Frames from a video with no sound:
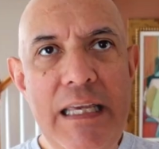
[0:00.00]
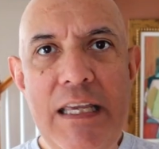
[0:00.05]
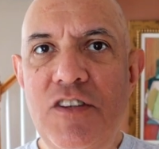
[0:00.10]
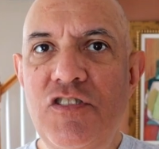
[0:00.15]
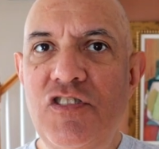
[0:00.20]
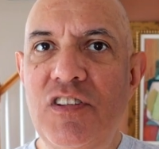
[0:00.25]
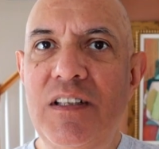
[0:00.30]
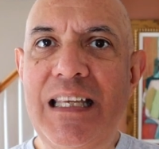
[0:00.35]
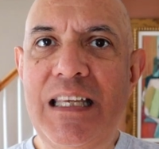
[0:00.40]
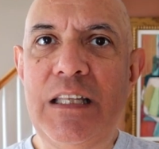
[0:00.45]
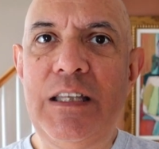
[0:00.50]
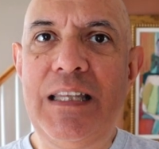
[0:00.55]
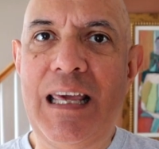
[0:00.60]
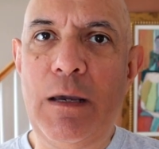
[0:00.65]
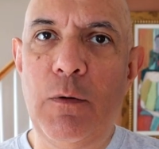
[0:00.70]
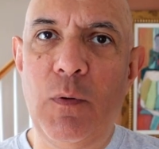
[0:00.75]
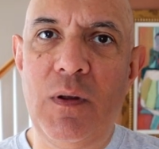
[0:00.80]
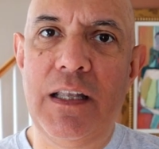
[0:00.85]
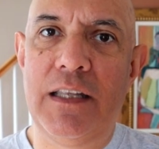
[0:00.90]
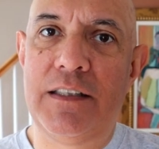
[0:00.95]
easily
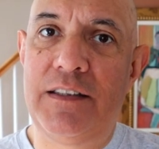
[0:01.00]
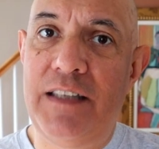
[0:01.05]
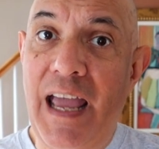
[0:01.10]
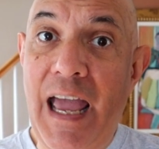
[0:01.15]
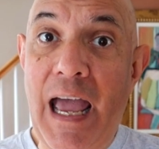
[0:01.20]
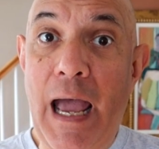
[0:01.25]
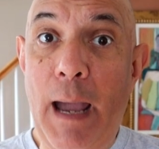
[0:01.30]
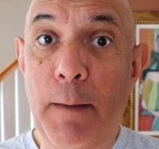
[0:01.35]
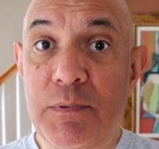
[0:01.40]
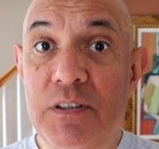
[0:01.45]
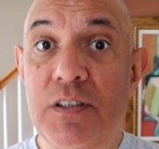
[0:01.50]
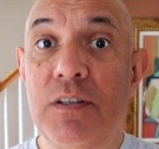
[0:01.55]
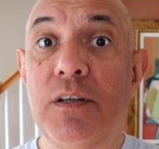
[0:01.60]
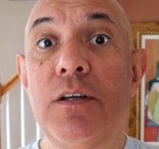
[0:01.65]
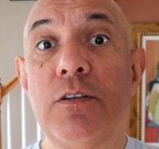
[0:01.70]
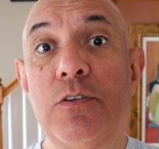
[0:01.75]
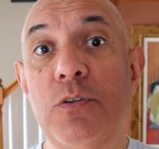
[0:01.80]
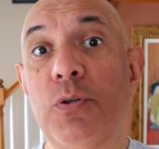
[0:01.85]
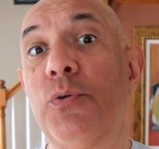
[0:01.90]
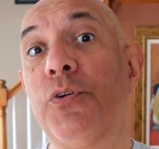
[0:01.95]
they will adapt
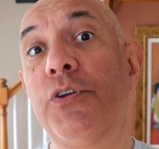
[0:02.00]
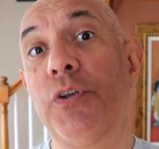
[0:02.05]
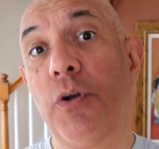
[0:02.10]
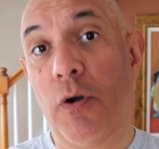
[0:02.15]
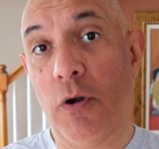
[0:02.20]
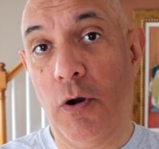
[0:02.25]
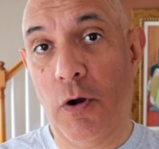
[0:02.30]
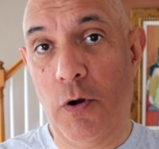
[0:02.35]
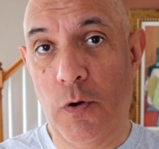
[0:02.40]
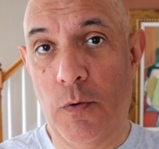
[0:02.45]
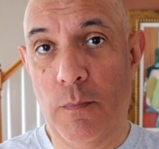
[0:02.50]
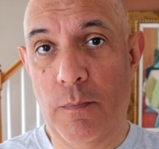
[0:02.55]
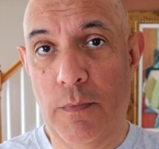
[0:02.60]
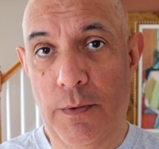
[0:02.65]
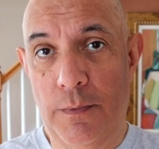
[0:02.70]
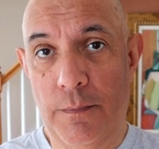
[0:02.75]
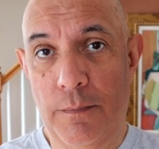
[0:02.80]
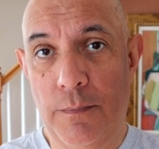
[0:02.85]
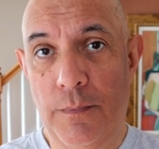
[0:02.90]
to your home.